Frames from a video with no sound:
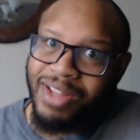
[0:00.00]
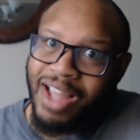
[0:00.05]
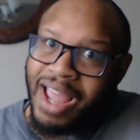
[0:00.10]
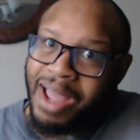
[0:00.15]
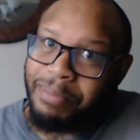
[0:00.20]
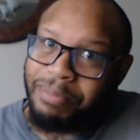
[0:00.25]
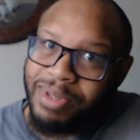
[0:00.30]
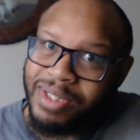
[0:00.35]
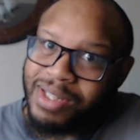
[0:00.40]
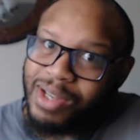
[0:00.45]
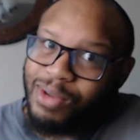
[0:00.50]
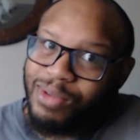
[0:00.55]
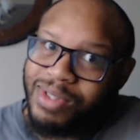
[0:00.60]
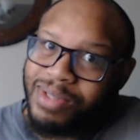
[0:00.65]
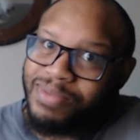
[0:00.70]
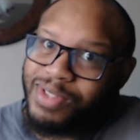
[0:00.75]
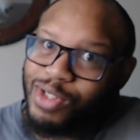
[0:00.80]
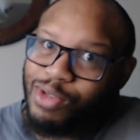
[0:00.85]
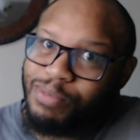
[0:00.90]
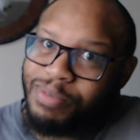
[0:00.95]
The episodes
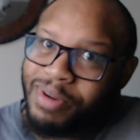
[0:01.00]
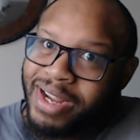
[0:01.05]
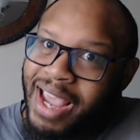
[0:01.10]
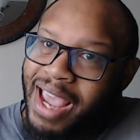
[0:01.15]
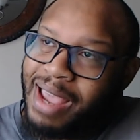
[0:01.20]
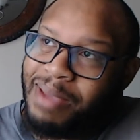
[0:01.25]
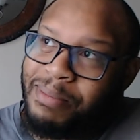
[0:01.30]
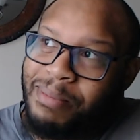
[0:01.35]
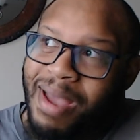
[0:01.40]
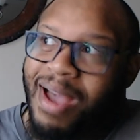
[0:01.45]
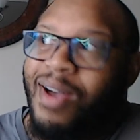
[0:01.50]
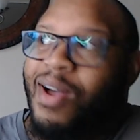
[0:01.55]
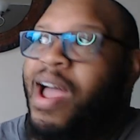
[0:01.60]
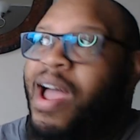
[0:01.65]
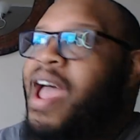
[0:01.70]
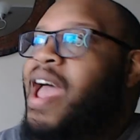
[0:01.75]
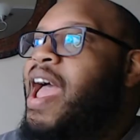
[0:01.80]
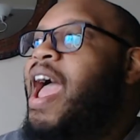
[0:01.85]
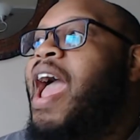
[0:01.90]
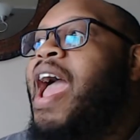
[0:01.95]
of Super came out,
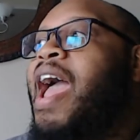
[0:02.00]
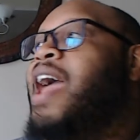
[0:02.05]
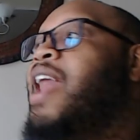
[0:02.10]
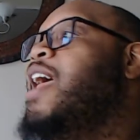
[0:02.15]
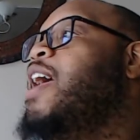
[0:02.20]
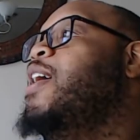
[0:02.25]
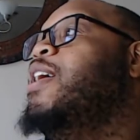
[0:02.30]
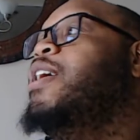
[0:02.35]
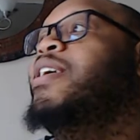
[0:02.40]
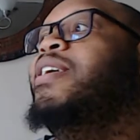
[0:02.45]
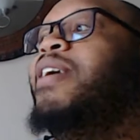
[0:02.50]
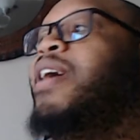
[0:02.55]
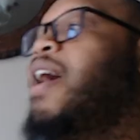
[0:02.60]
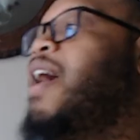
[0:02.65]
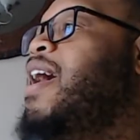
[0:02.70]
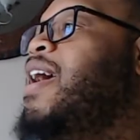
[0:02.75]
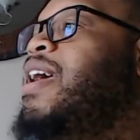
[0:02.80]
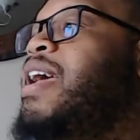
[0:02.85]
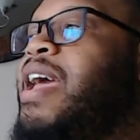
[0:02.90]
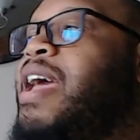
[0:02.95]
and it,
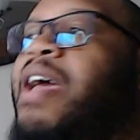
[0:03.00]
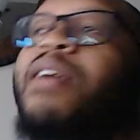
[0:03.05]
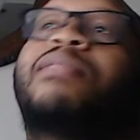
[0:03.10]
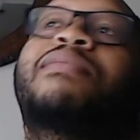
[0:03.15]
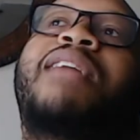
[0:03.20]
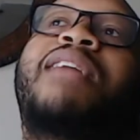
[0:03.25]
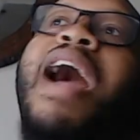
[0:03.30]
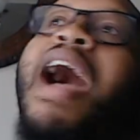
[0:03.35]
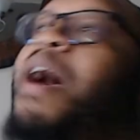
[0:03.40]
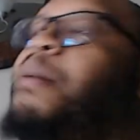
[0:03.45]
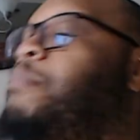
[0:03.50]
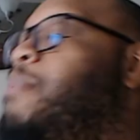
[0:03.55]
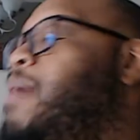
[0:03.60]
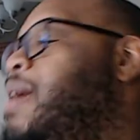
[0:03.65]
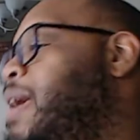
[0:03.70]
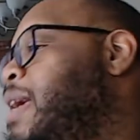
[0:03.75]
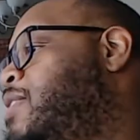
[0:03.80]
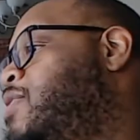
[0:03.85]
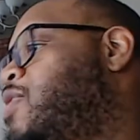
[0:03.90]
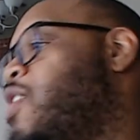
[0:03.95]
it, I
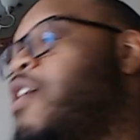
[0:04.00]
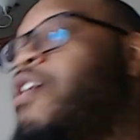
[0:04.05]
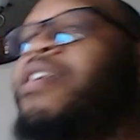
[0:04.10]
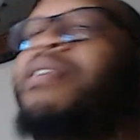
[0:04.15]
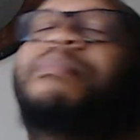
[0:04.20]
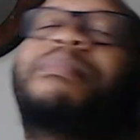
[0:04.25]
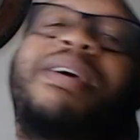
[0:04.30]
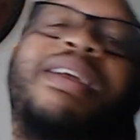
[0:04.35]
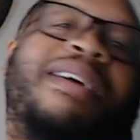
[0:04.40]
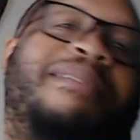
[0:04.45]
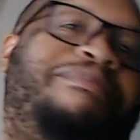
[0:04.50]
mean, Tournament